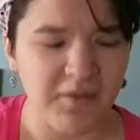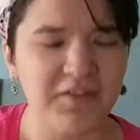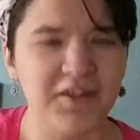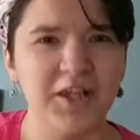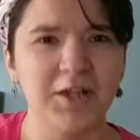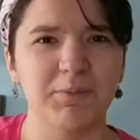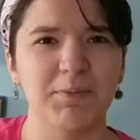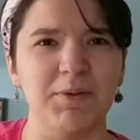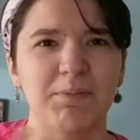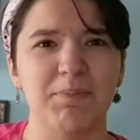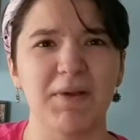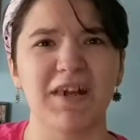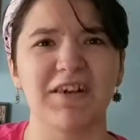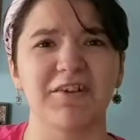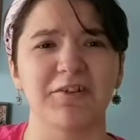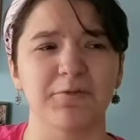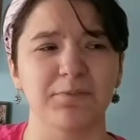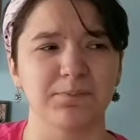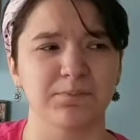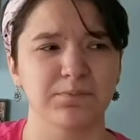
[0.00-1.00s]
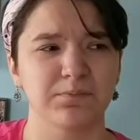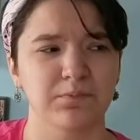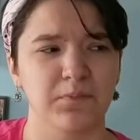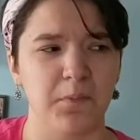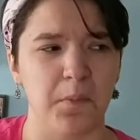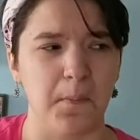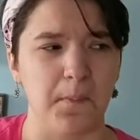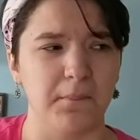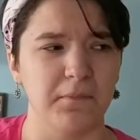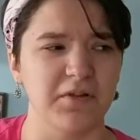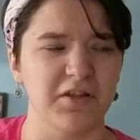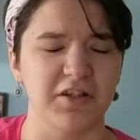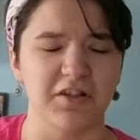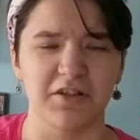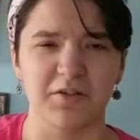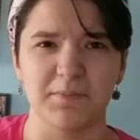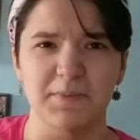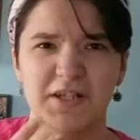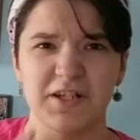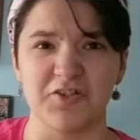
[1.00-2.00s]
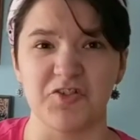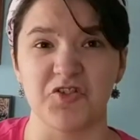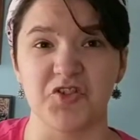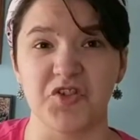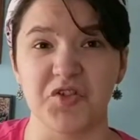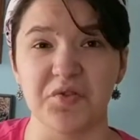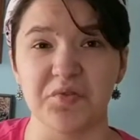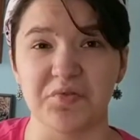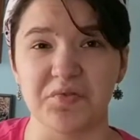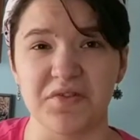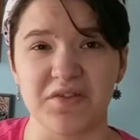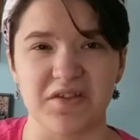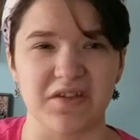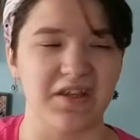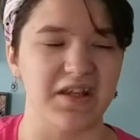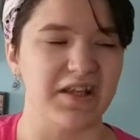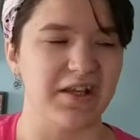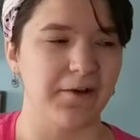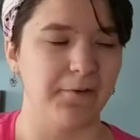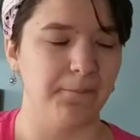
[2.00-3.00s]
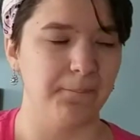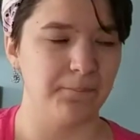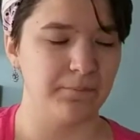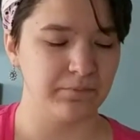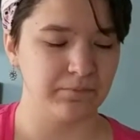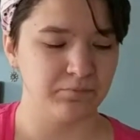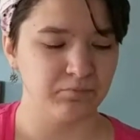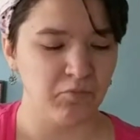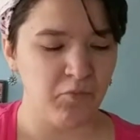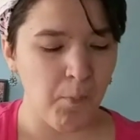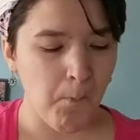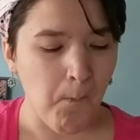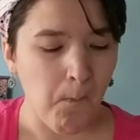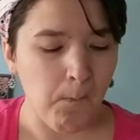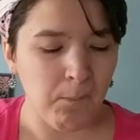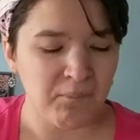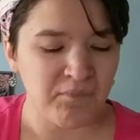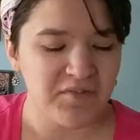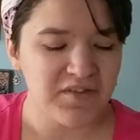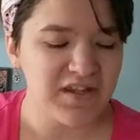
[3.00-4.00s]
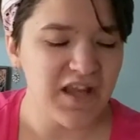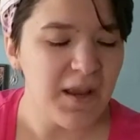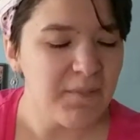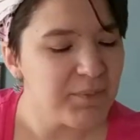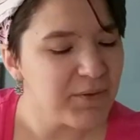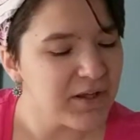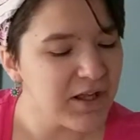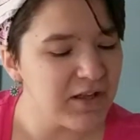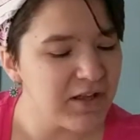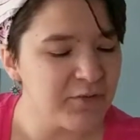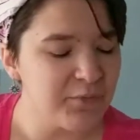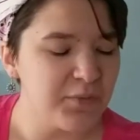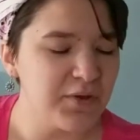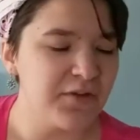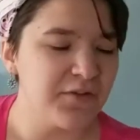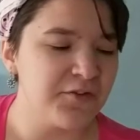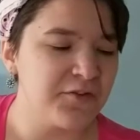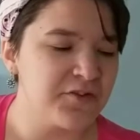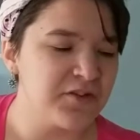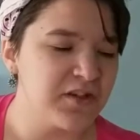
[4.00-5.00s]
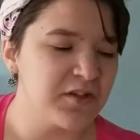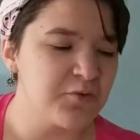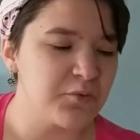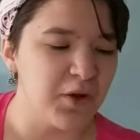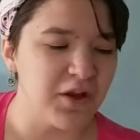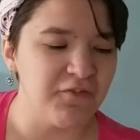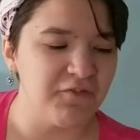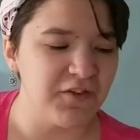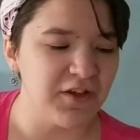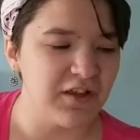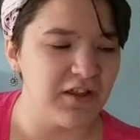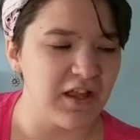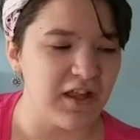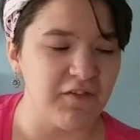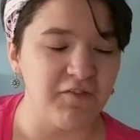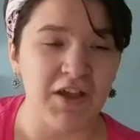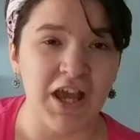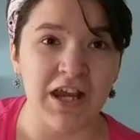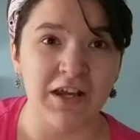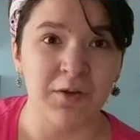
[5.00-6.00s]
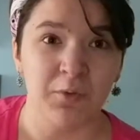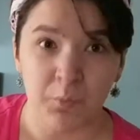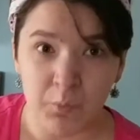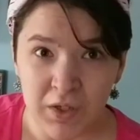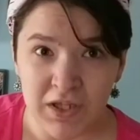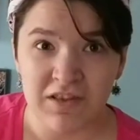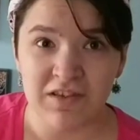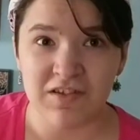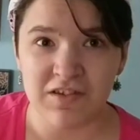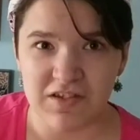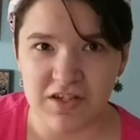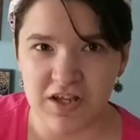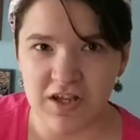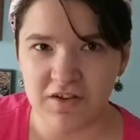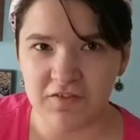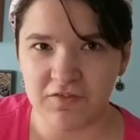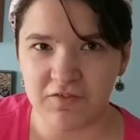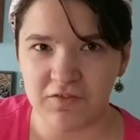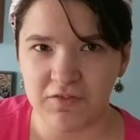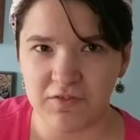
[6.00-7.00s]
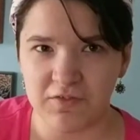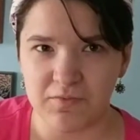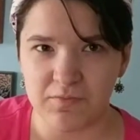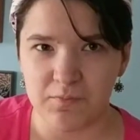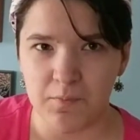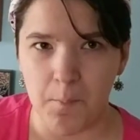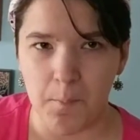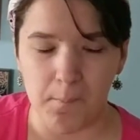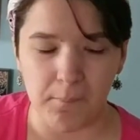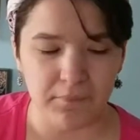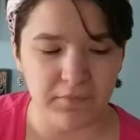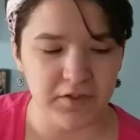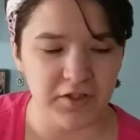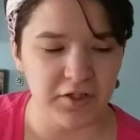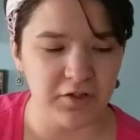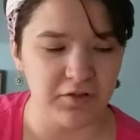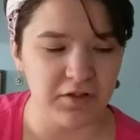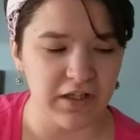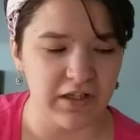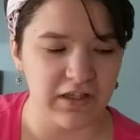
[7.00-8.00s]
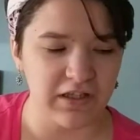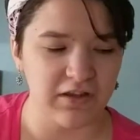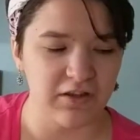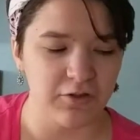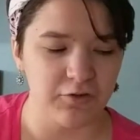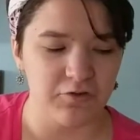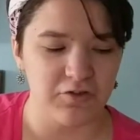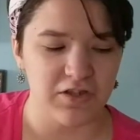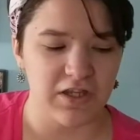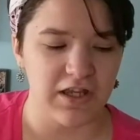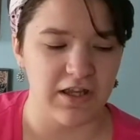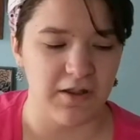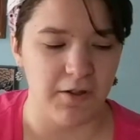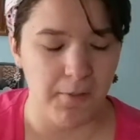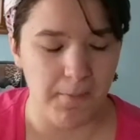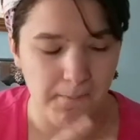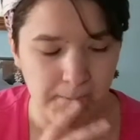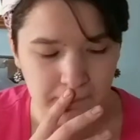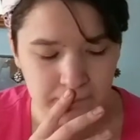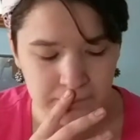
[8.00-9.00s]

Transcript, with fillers: I think it'd be better with a little bit of juice. Like, see, apricot's one of those things where I feel like I've had it with stuff. You know, like in those like,